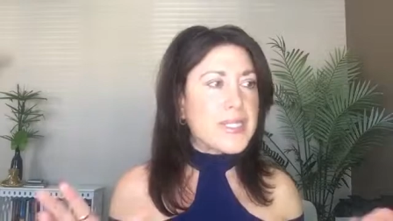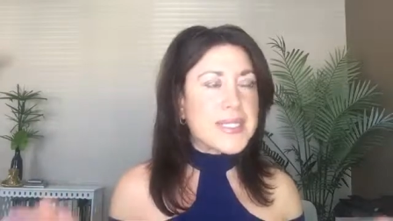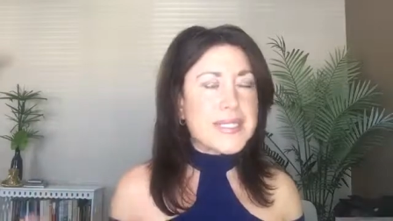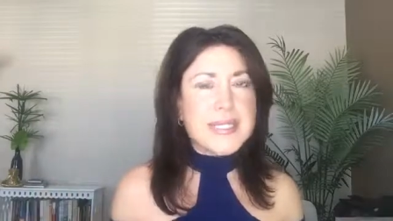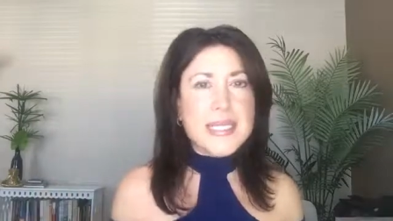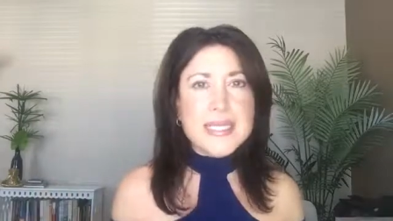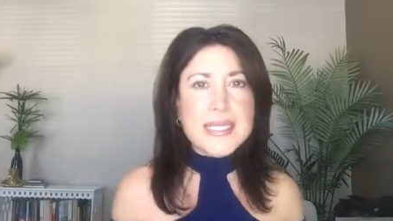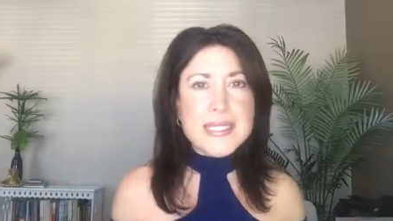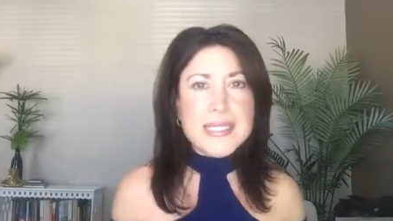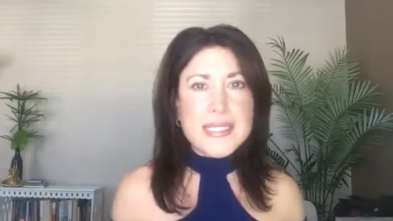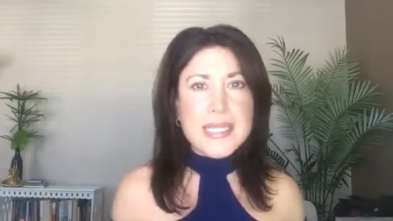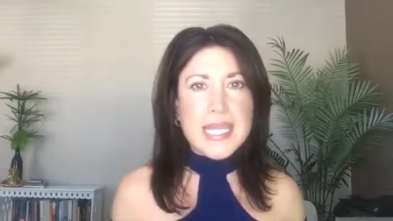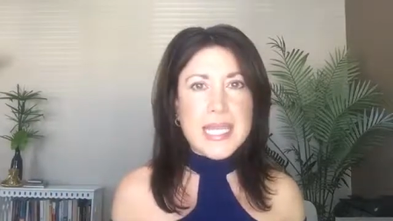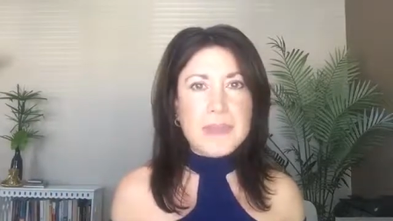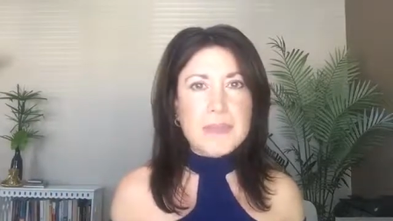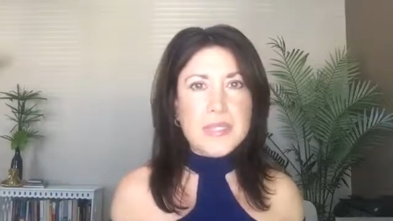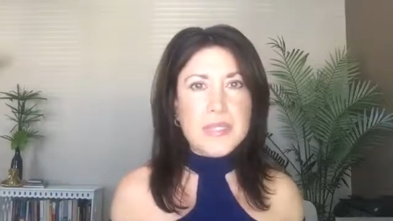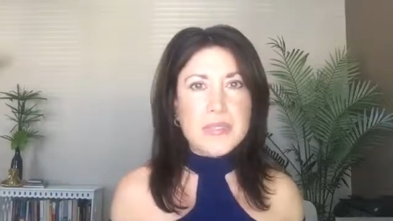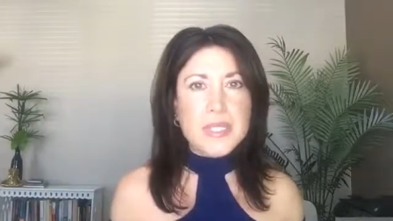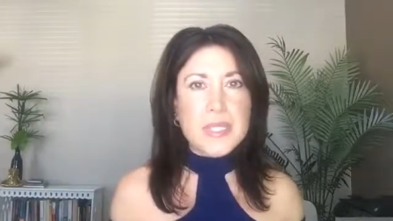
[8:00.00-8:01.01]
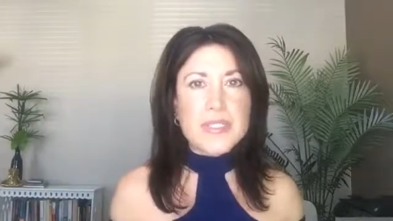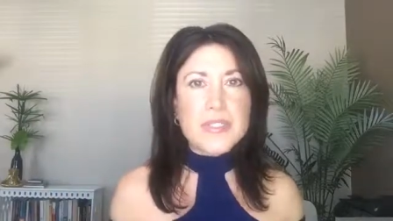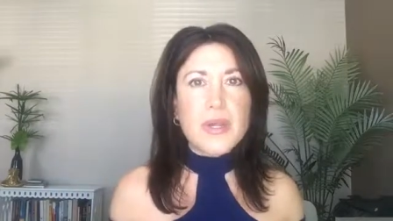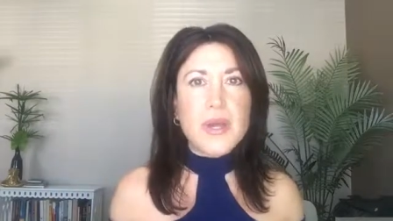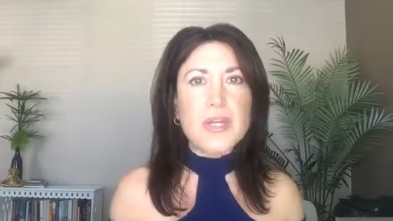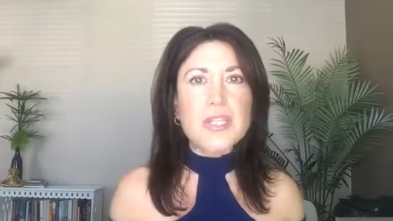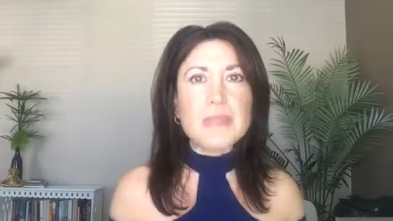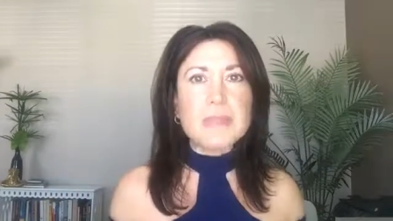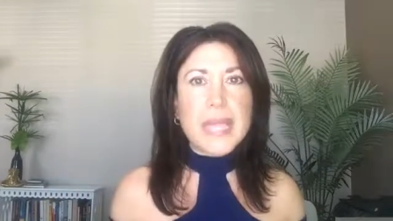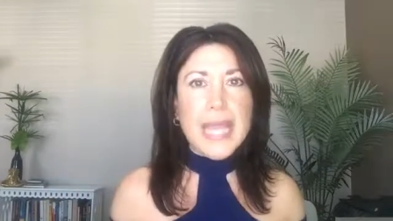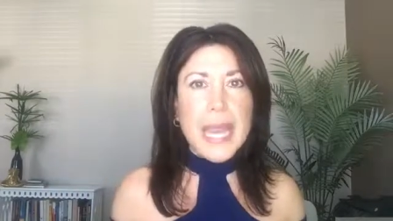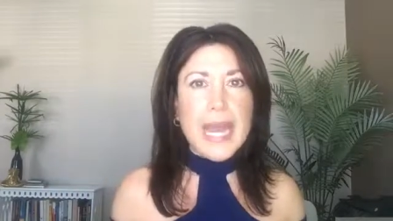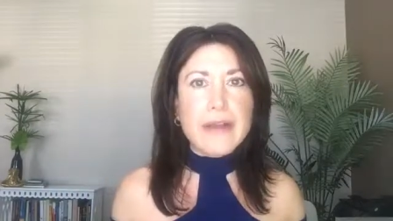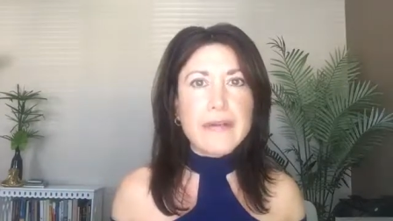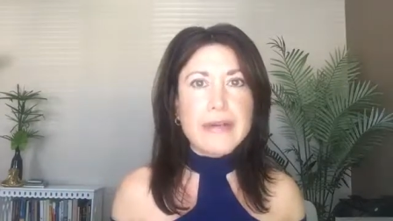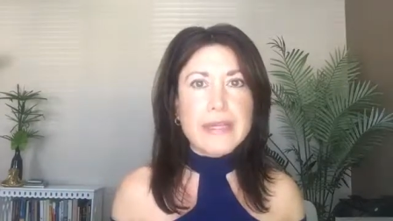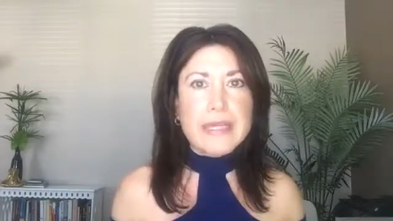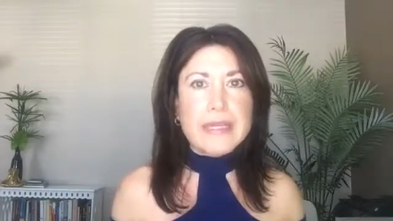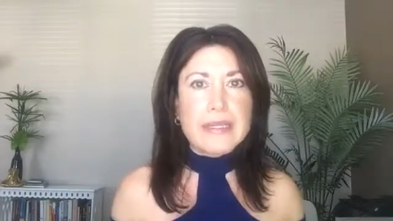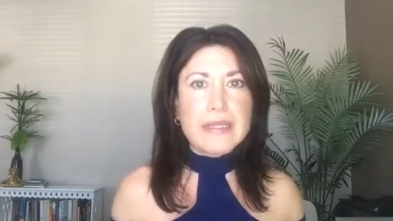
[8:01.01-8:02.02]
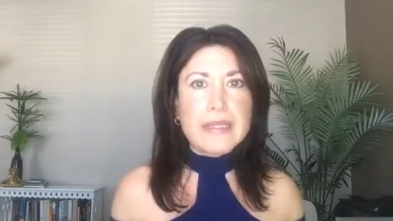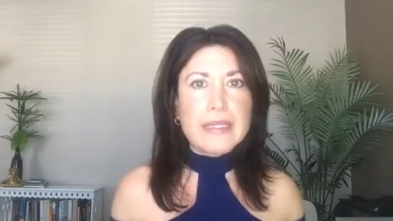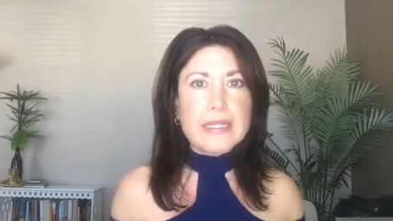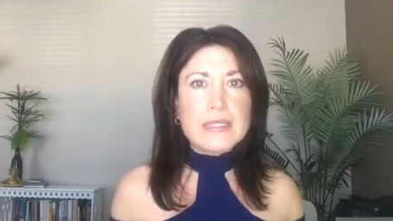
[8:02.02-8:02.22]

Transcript: to say his name, so let's call him Harry.